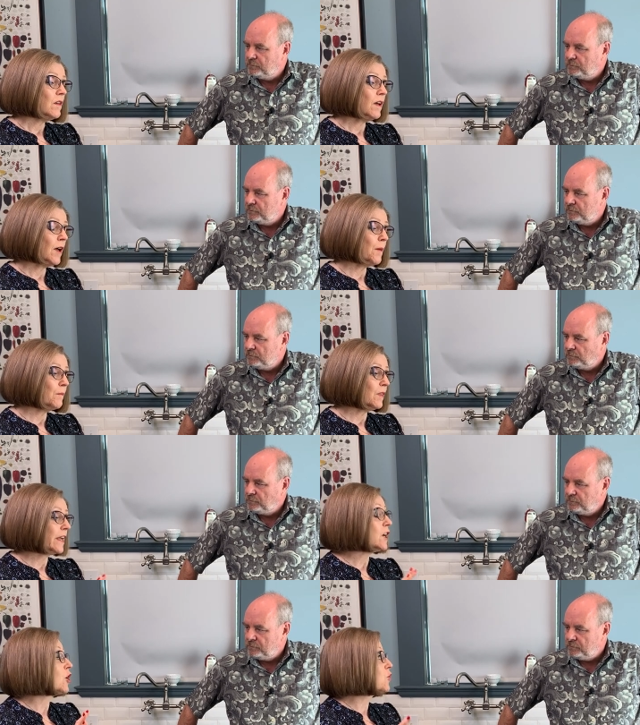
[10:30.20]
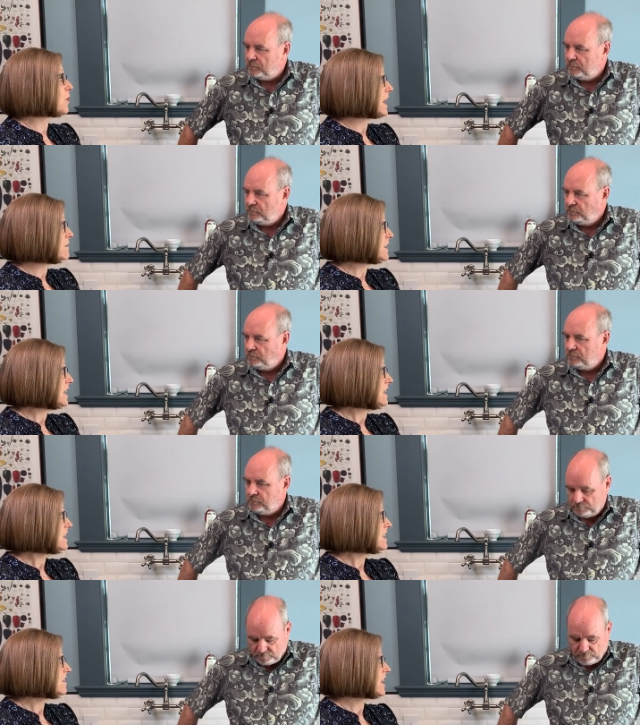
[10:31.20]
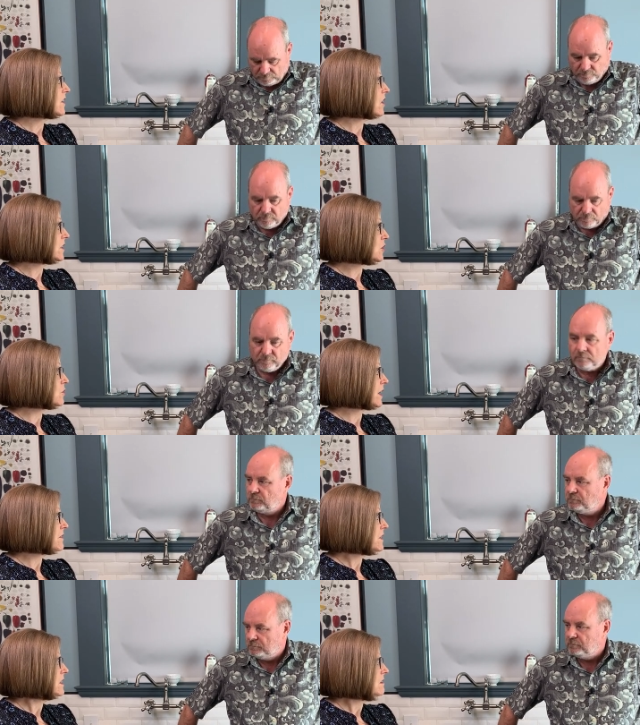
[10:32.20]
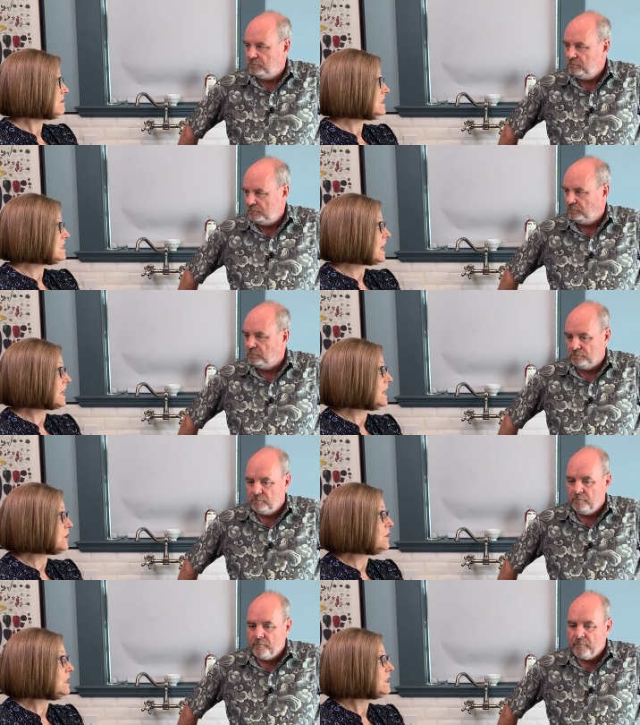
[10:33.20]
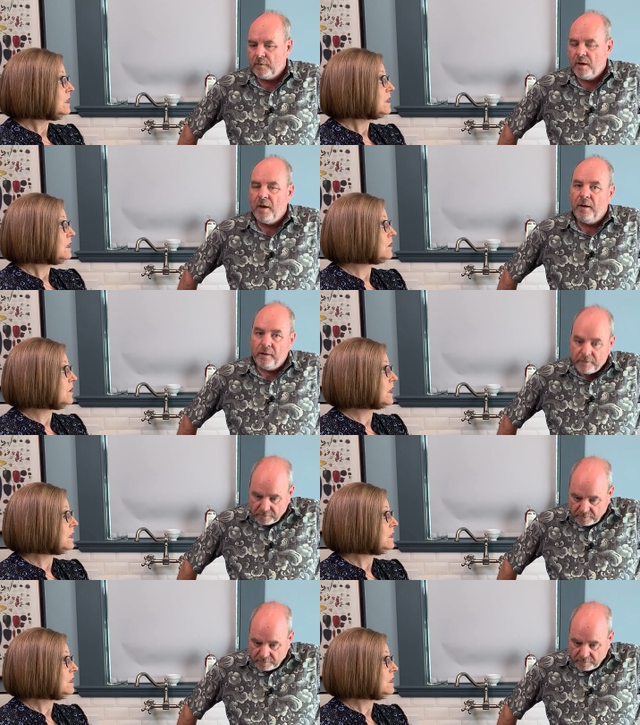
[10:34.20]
Speaker 1: um, like a gravy. Mm -hmm. They call it a gravy. Mm -hmm. Is that accurate? Okay.